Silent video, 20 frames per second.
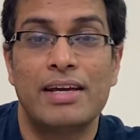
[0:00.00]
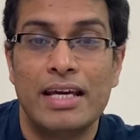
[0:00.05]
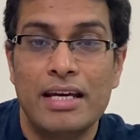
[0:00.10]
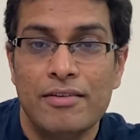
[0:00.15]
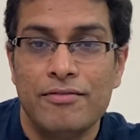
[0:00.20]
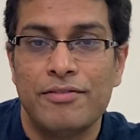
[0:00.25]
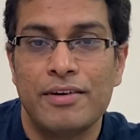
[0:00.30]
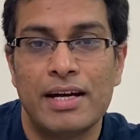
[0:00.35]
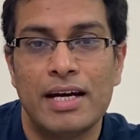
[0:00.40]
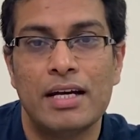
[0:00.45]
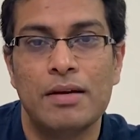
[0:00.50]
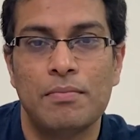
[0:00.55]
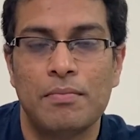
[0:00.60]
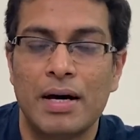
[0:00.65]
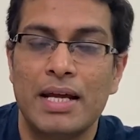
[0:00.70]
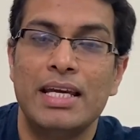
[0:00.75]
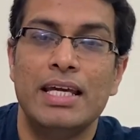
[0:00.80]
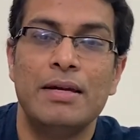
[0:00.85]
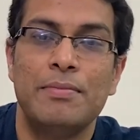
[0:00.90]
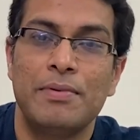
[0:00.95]
infinite
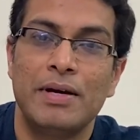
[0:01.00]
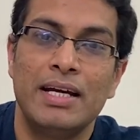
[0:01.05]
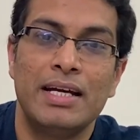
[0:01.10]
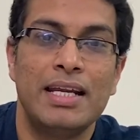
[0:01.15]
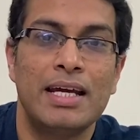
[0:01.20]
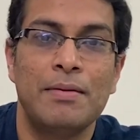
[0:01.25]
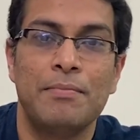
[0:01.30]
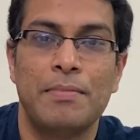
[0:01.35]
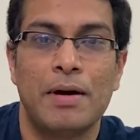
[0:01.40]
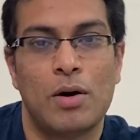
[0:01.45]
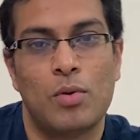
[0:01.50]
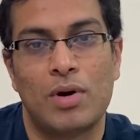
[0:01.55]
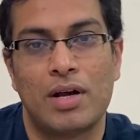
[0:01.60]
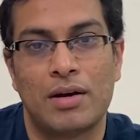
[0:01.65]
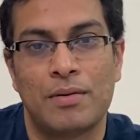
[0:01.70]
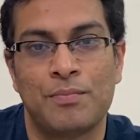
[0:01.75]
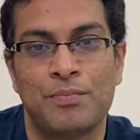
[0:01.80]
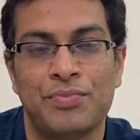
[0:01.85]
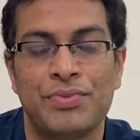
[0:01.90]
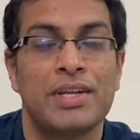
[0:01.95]
money printing power.
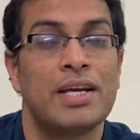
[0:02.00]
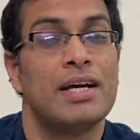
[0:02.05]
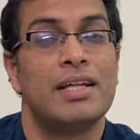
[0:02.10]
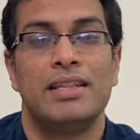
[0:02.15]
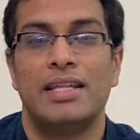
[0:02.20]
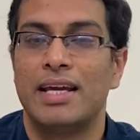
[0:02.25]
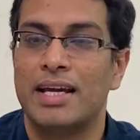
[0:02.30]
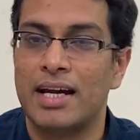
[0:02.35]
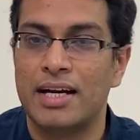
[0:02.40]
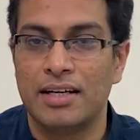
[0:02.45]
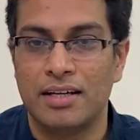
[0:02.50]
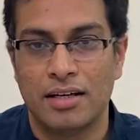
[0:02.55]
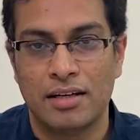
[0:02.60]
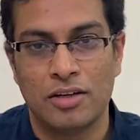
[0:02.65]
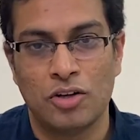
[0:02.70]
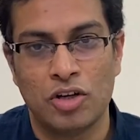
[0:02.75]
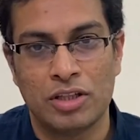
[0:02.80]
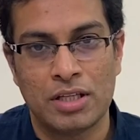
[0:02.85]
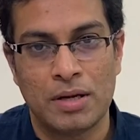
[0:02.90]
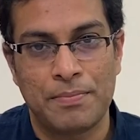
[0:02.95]
They can turn
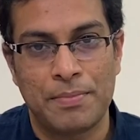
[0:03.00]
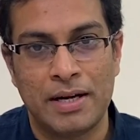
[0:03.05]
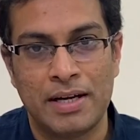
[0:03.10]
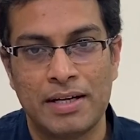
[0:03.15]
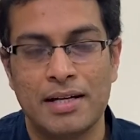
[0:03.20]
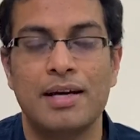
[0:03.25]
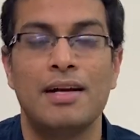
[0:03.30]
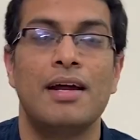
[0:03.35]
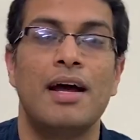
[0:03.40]
on the printer